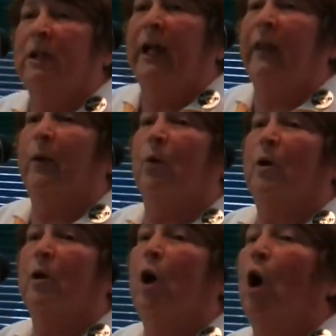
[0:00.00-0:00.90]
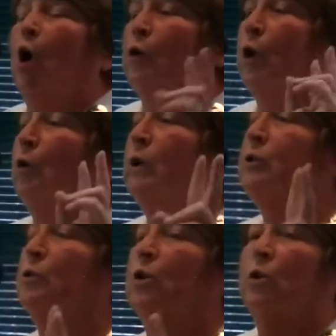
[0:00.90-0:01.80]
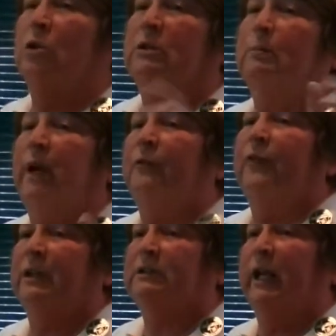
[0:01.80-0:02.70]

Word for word: And they were the only two girls in Belfast,